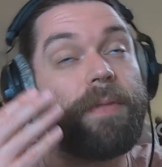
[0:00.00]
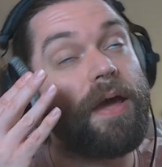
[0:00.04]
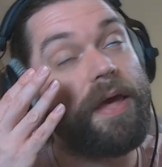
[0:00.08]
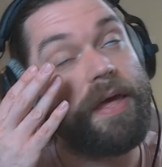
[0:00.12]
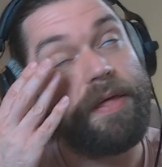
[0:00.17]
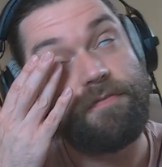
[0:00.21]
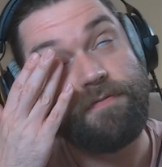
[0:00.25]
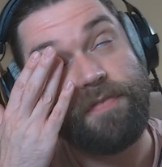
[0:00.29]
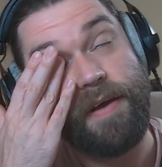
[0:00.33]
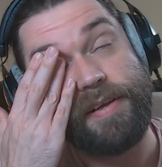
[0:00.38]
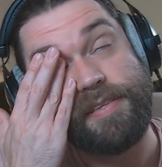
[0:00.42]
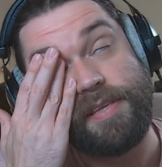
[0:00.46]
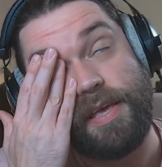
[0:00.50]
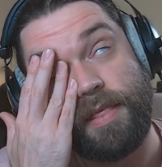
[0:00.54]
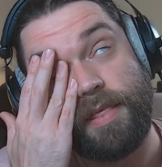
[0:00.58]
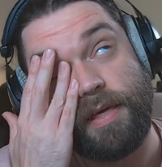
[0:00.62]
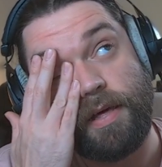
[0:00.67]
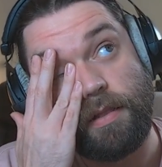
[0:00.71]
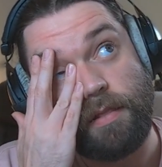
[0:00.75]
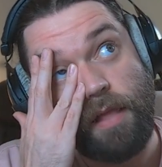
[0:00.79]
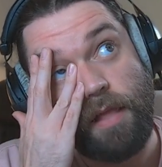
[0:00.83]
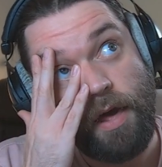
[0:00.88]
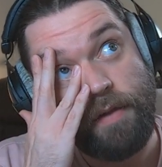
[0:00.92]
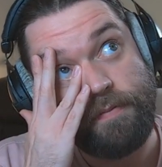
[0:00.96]
In fact, I think
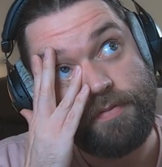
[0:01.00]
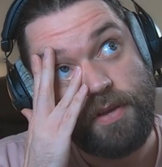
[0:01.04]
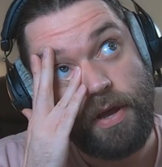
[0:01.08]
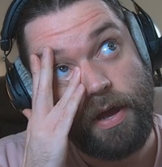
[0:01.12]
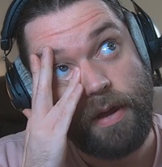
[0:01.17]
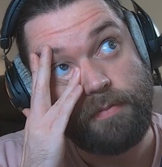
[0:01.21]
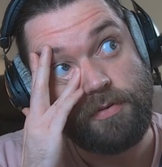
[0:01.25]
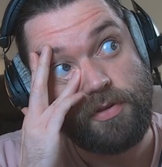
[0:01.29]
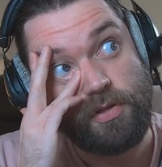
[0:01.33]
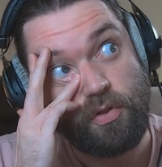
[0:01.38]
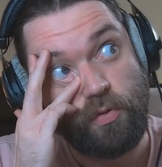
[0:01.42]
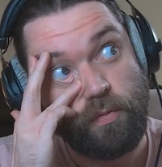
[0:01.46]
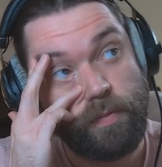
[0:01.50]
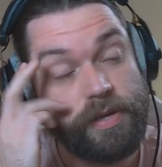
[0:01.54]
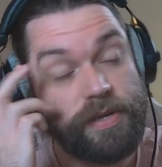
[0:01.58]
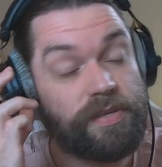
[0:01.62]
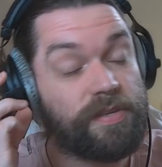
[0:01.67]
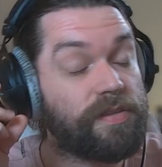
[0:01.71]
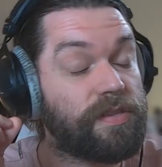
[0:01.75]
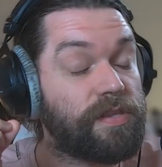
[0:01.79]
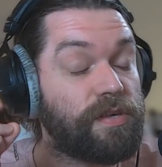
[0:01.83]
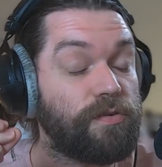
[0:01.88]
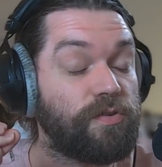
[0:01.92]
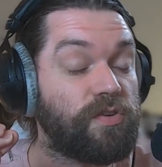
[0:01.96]
a lot of times that the
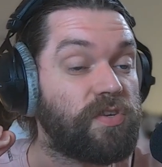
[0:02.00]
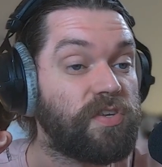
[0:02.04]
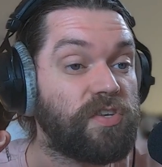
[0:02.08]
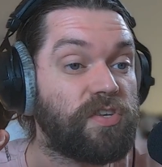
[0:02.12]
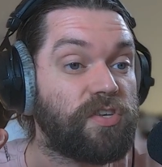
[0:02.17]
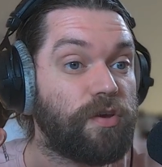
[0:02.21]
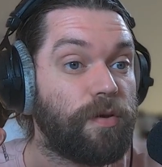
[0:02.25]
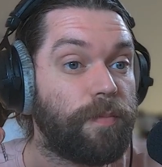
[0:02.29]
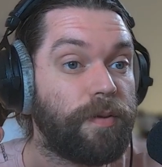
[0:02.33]
reasons that you see so